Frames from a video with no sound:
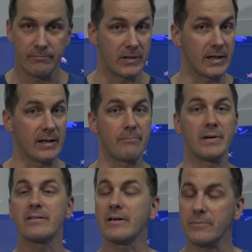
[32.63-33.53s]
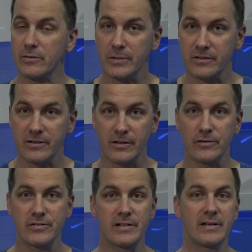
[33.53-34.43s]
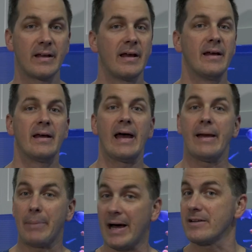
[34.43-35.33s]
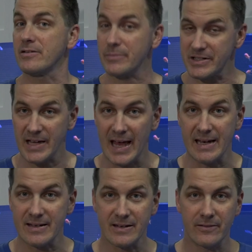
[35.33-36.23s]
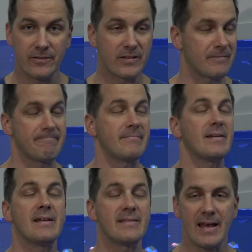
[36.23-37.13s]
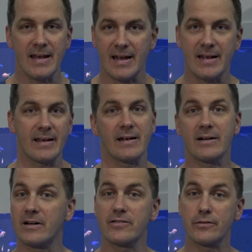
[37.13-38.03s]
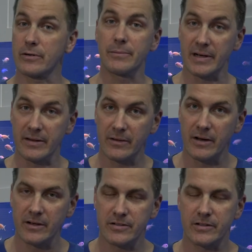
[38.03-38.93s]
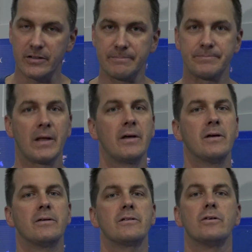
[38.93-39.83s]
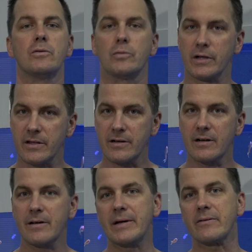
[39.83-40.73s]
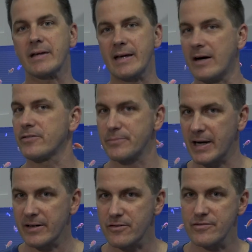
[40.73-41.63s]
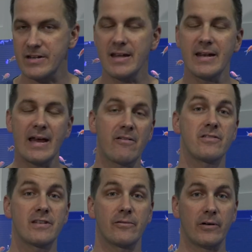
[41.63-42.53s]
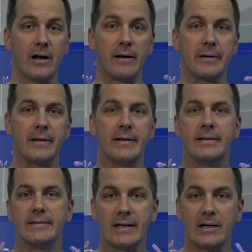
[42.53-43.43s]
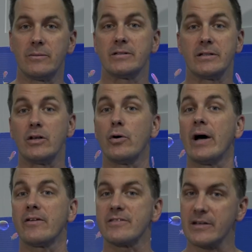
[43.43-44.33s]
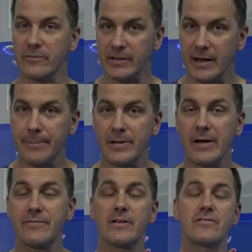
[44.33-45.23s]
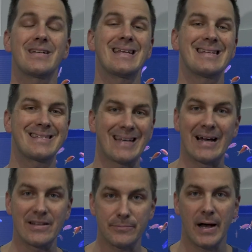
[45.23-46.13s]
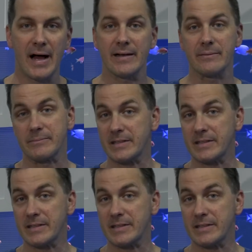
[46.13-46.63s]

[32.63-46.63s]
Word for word: You got to mix up too much solution buy too much additives, it's a headache and it costs you more money in the long term. So we're gonna talk about calcium reactors today and how to set one up. Now, to know how to set one up, you have to understand the science behind them.